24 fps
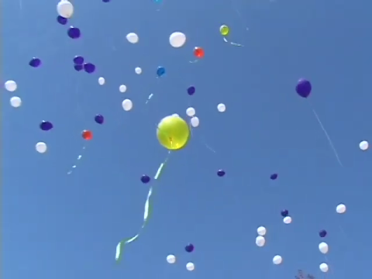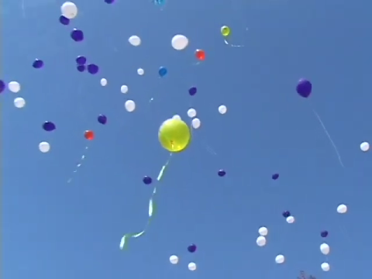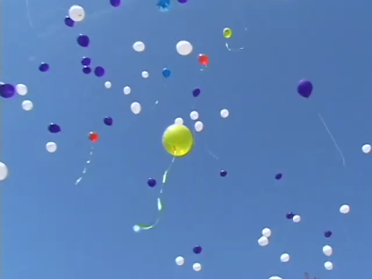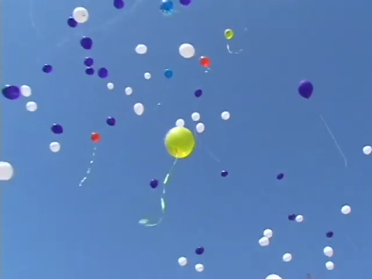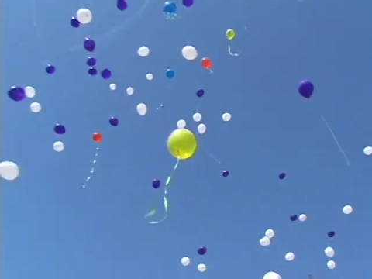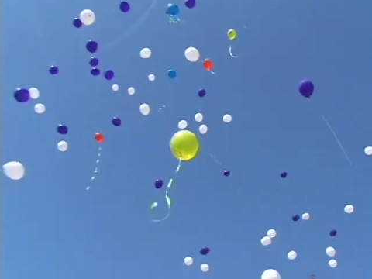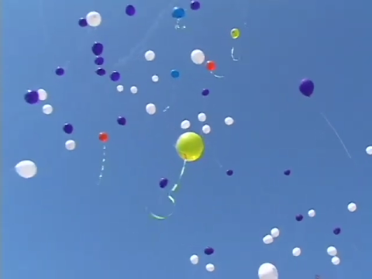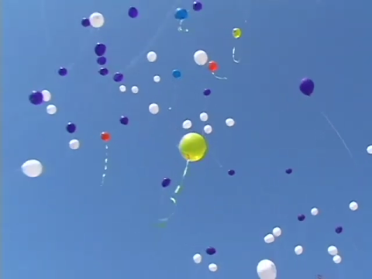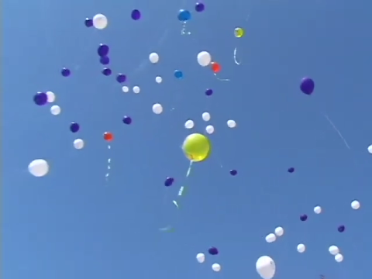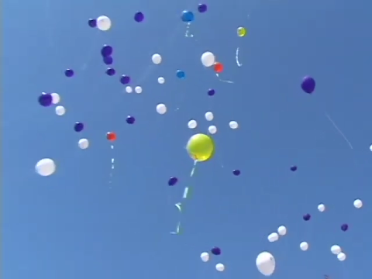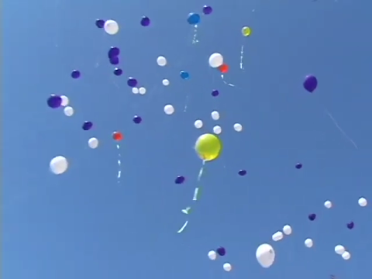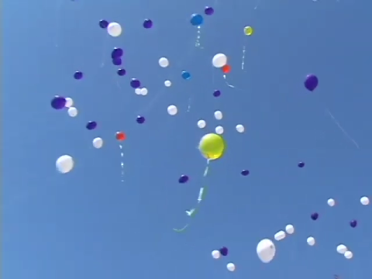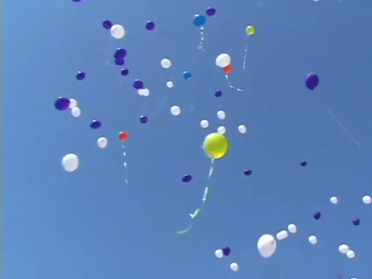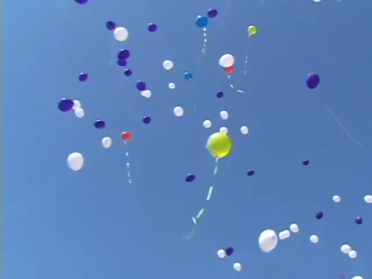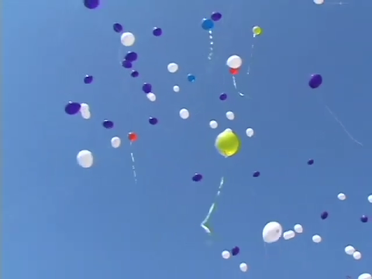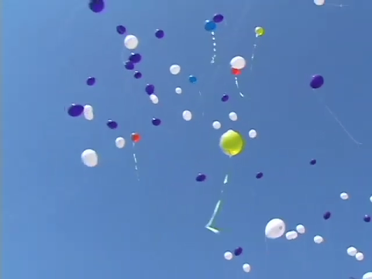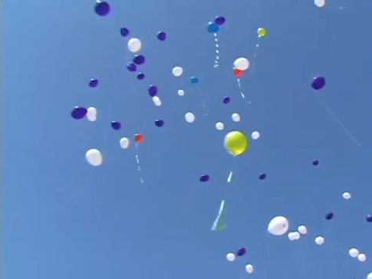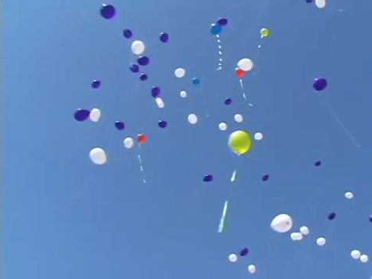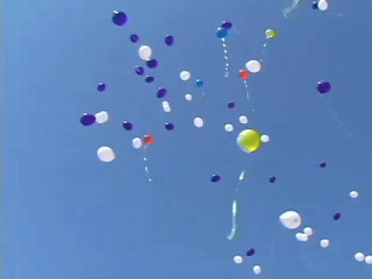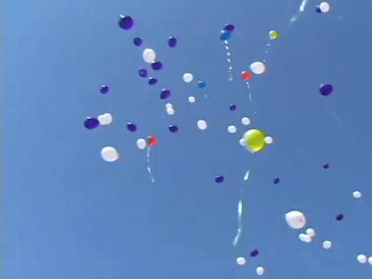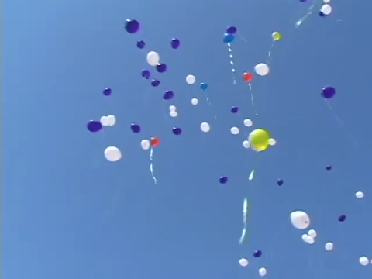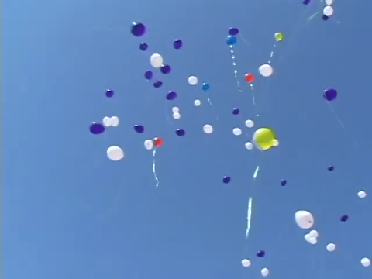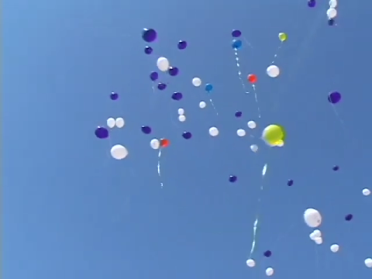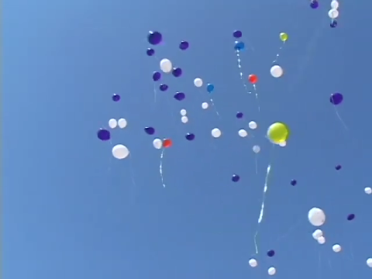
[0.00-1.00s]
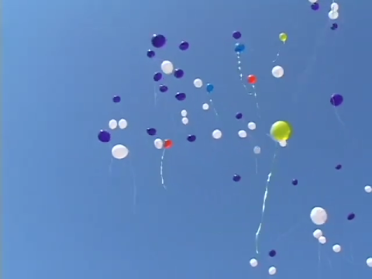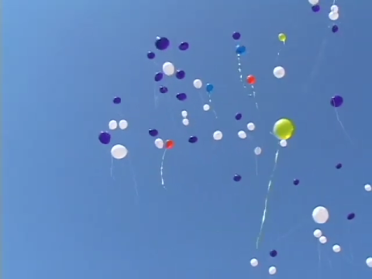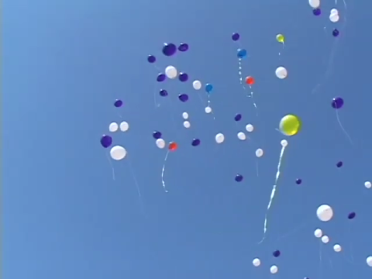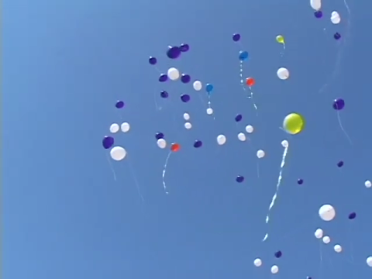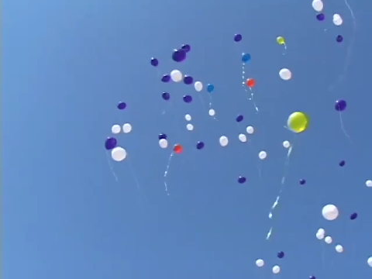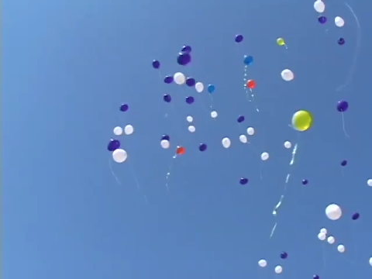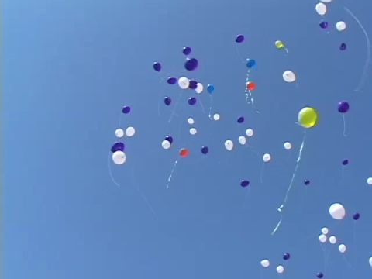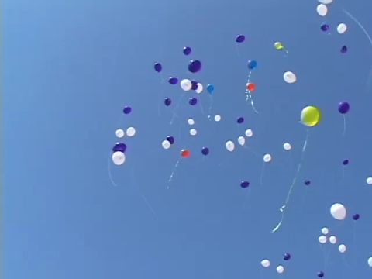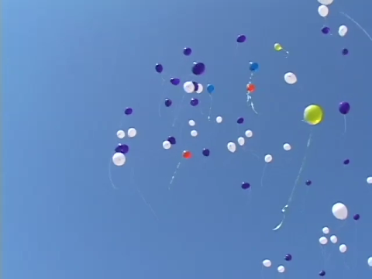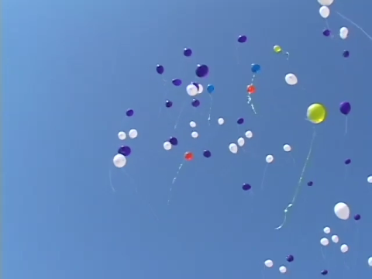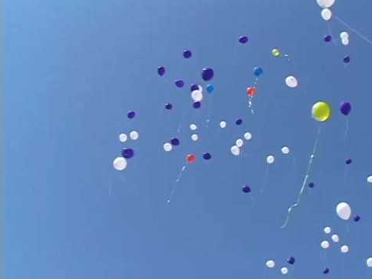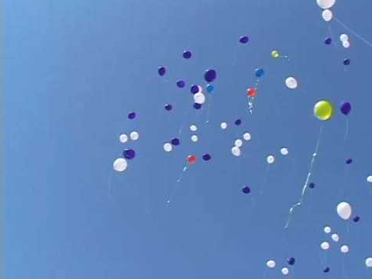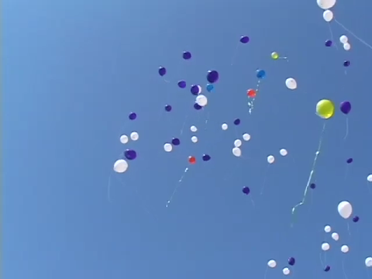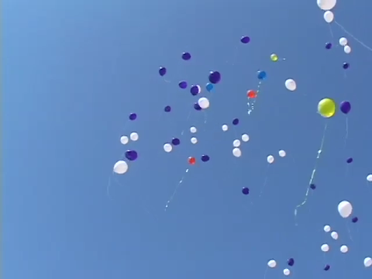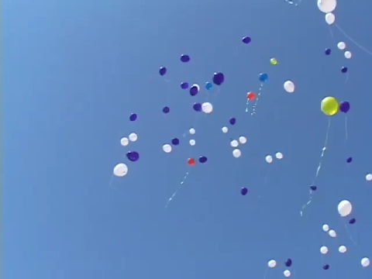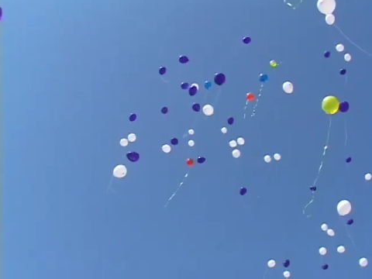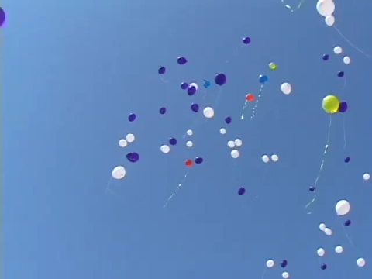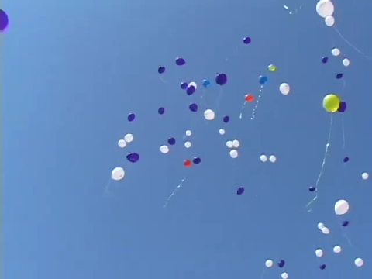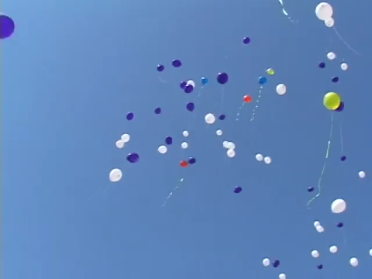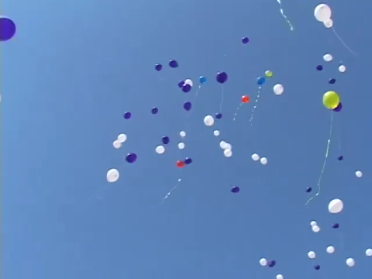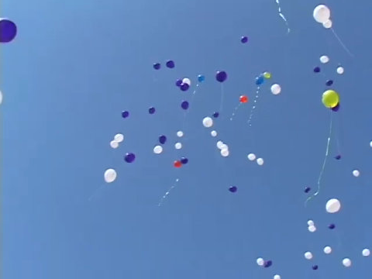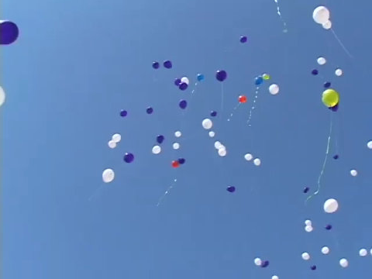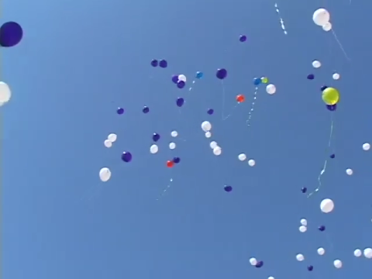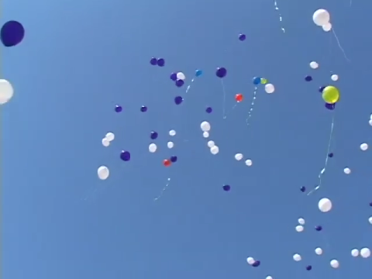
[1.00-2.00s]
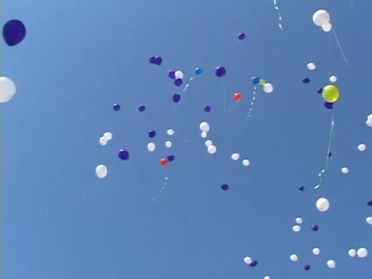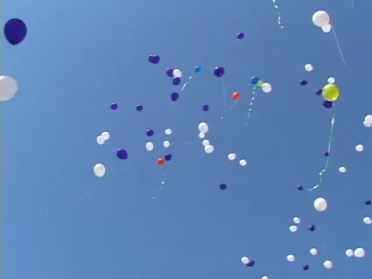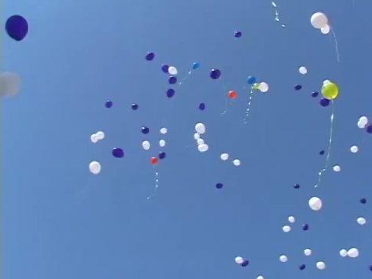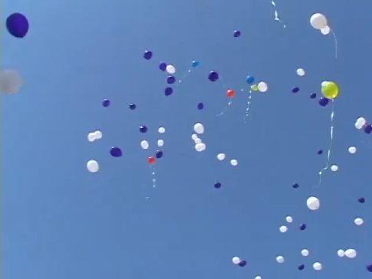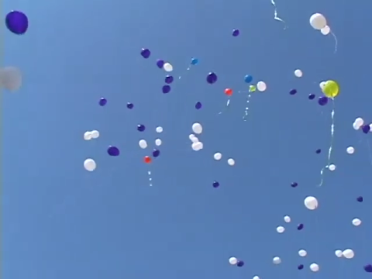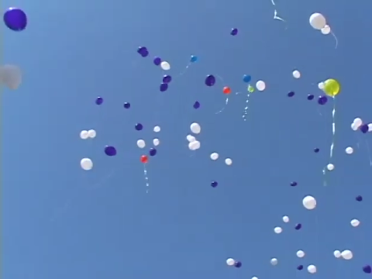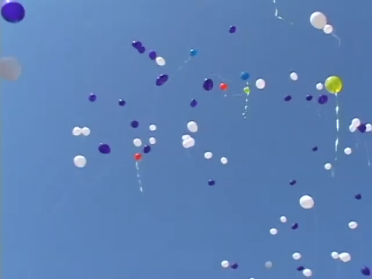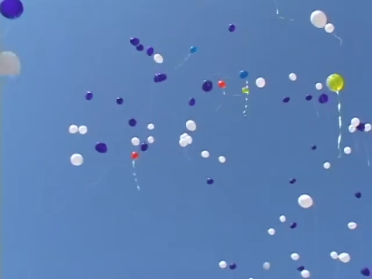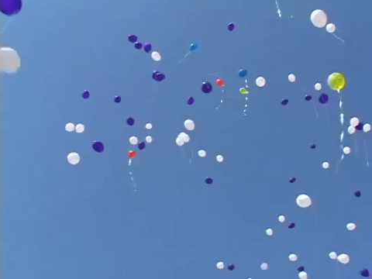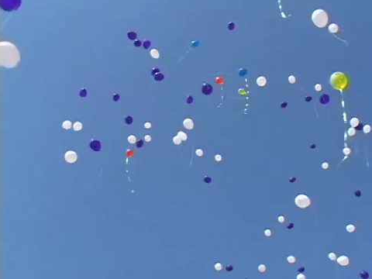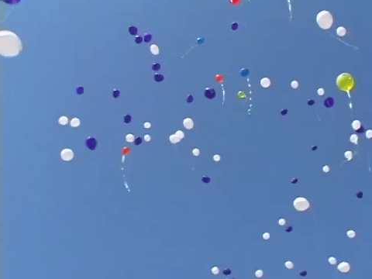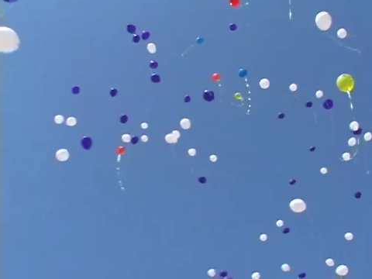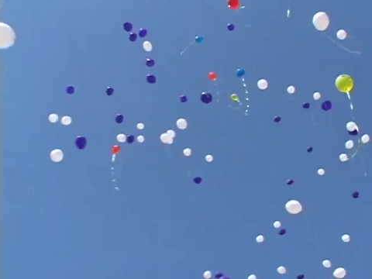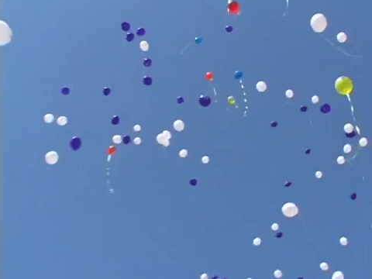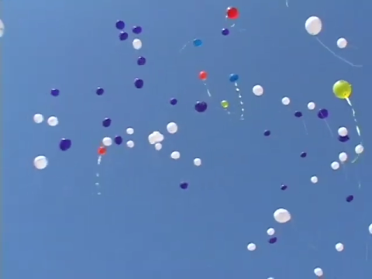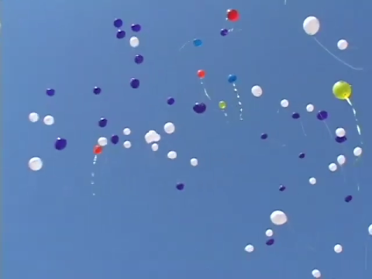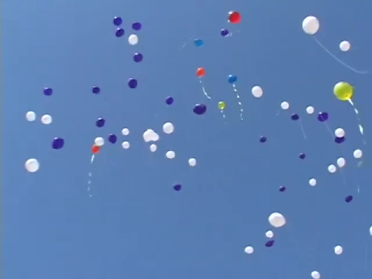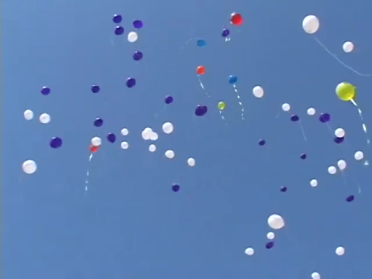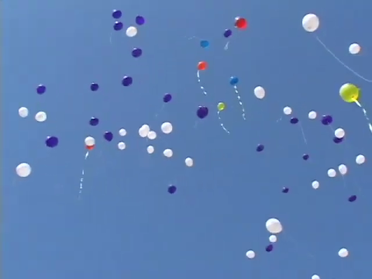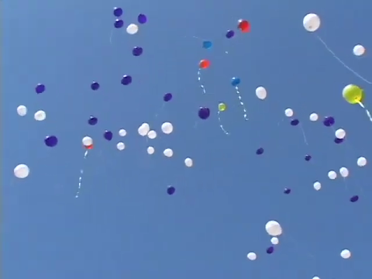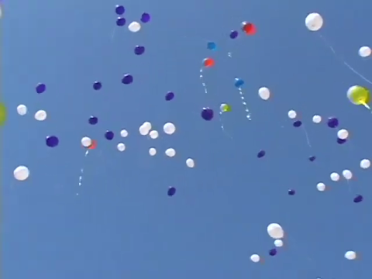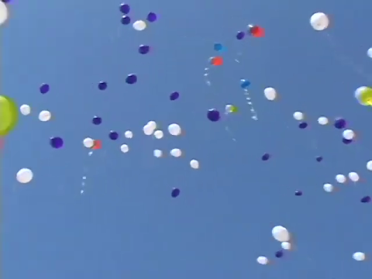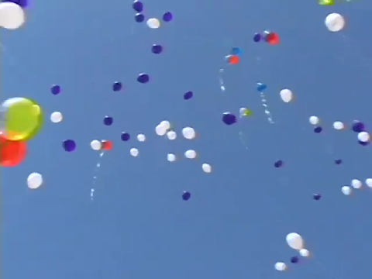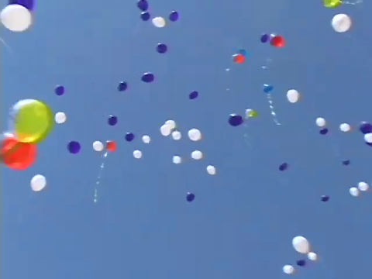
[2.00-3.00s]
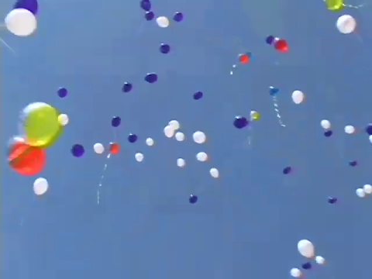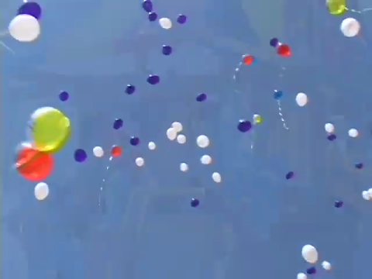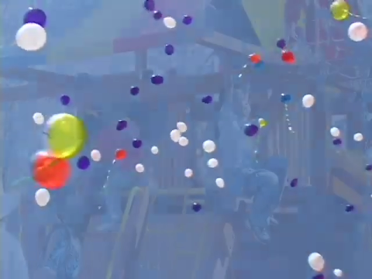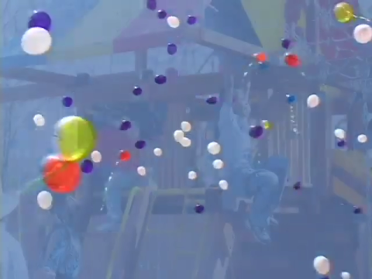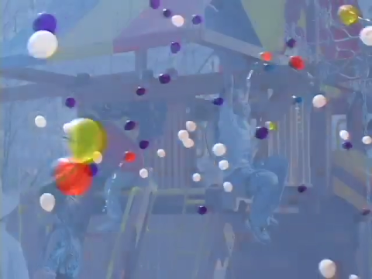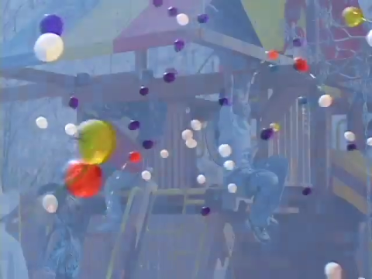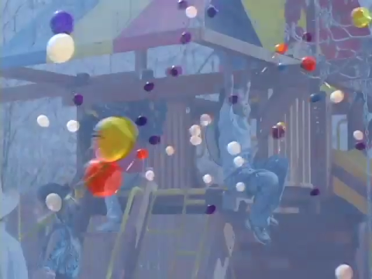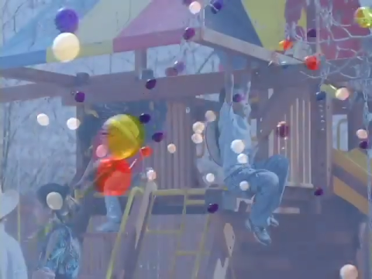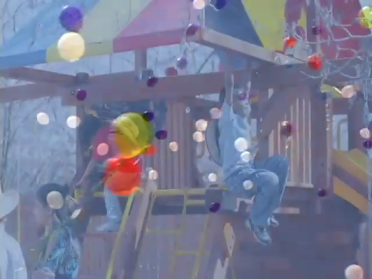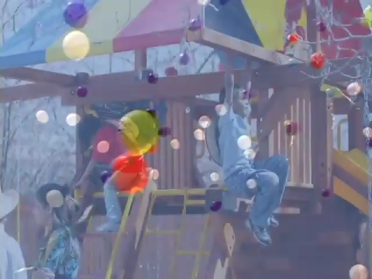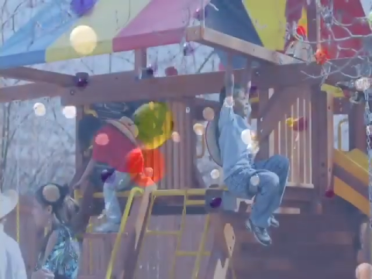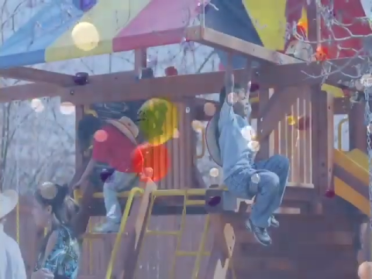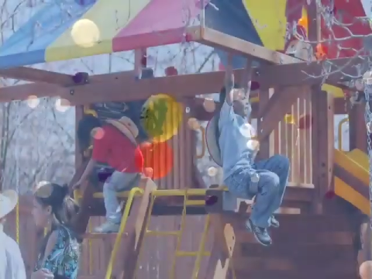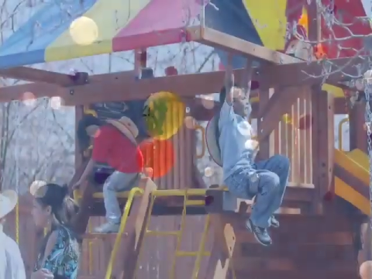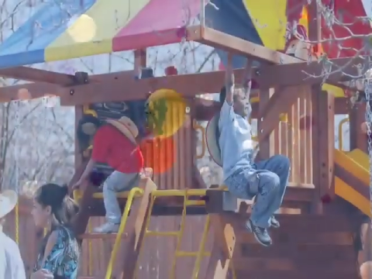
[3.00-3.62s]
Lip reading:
(no speaker visible)